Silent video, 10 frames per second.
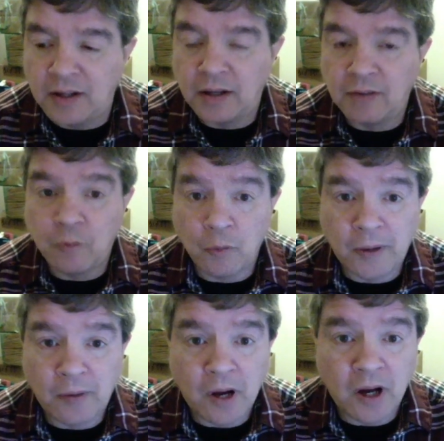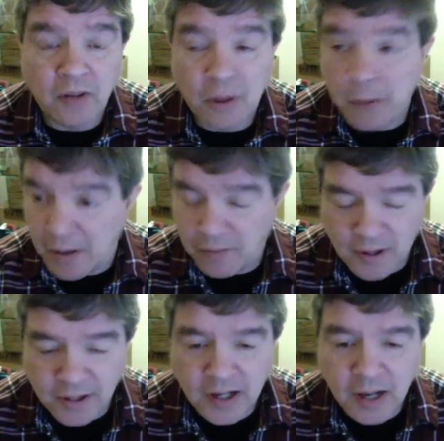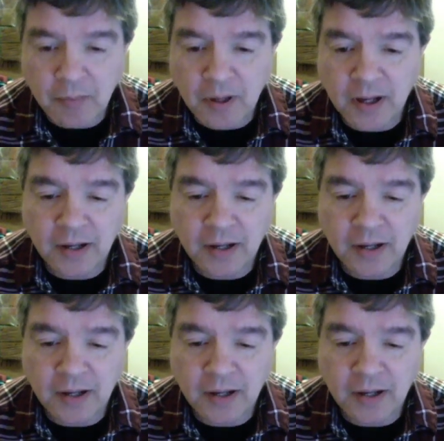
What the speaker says: for me. Wise, I finally got my